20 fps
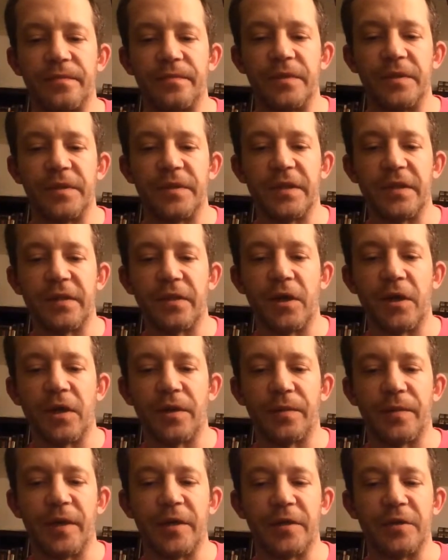instead of
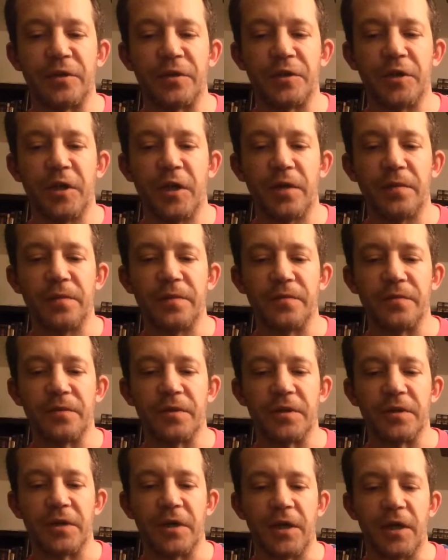calling them out as sharps, we're
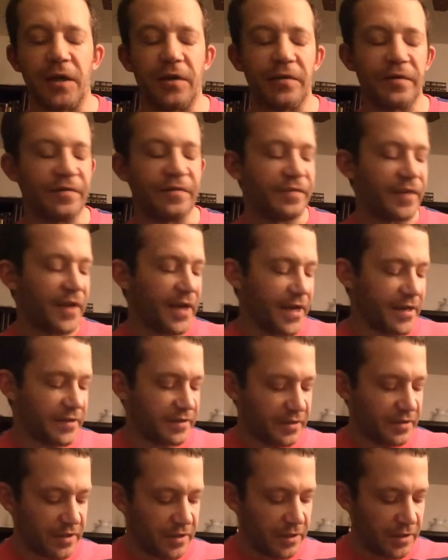going to call out the
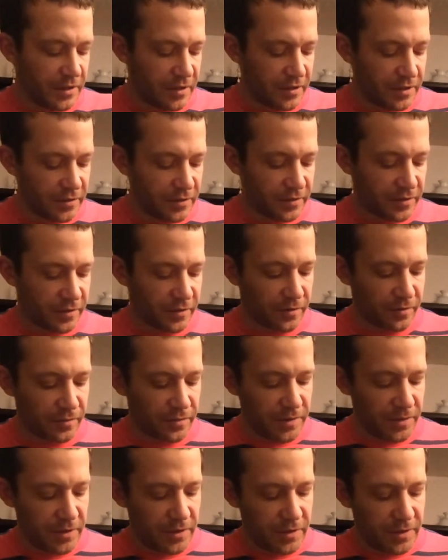flats. So
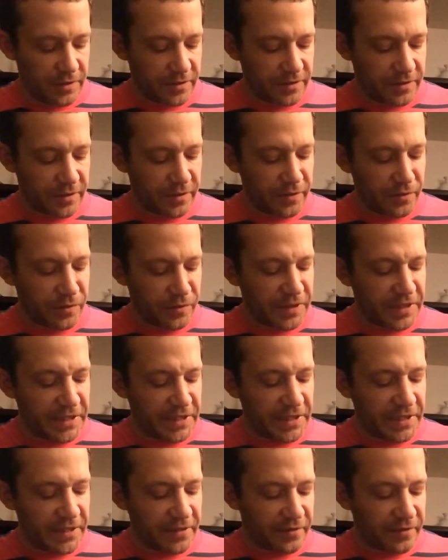starting with the
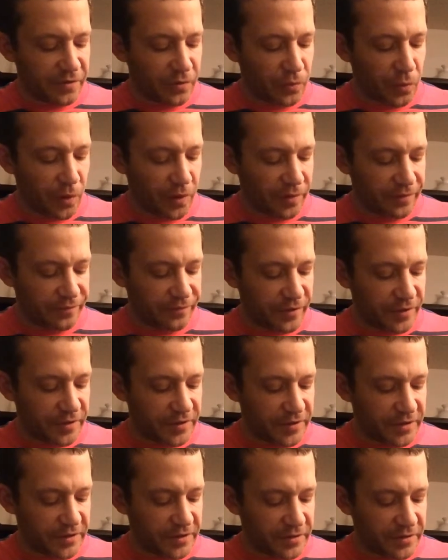E at the 12th fret
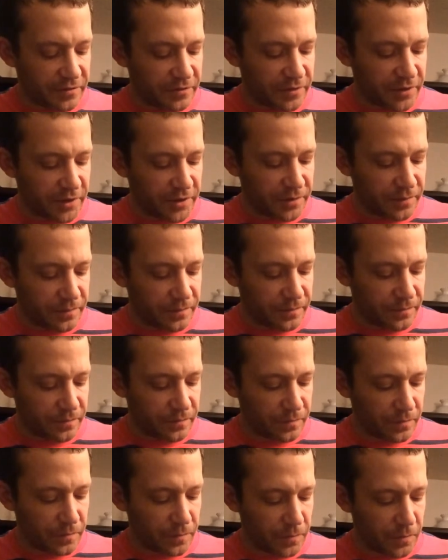6th string,
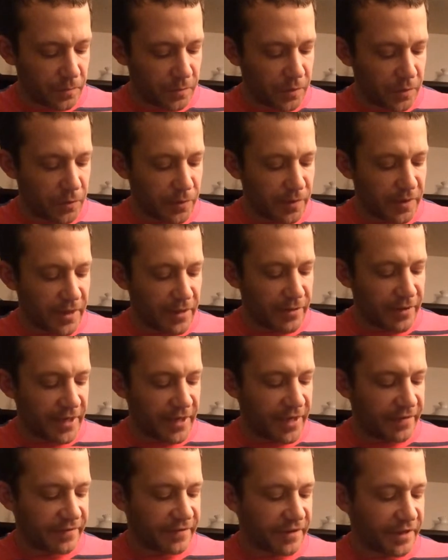going down a
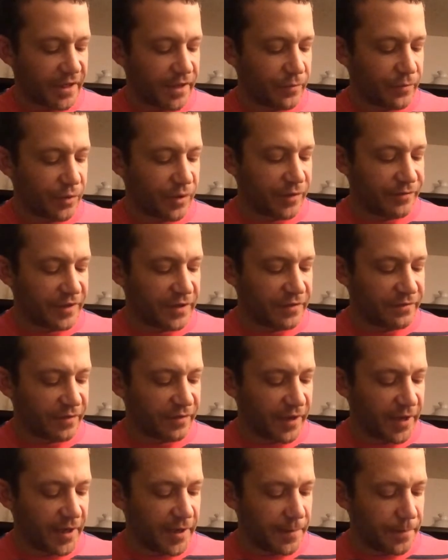half step, we have E
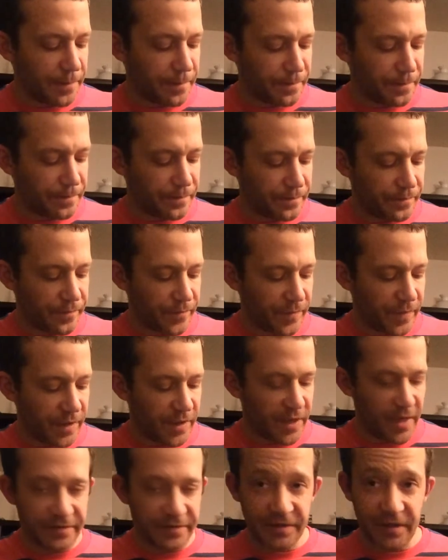flat.
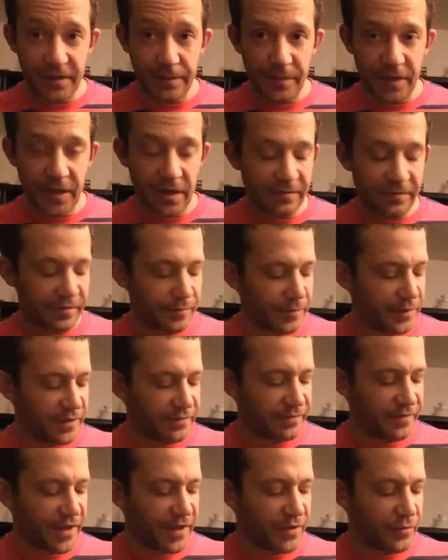Half step down from E
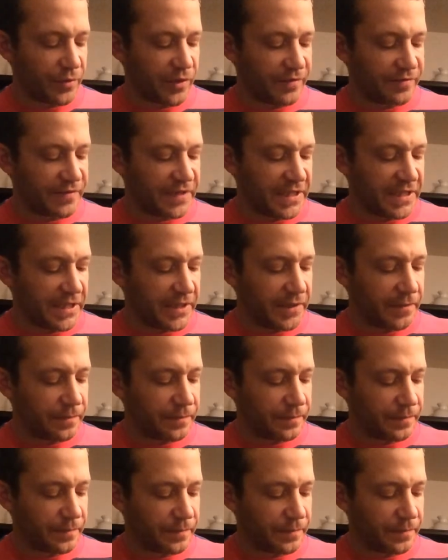flat, we have D.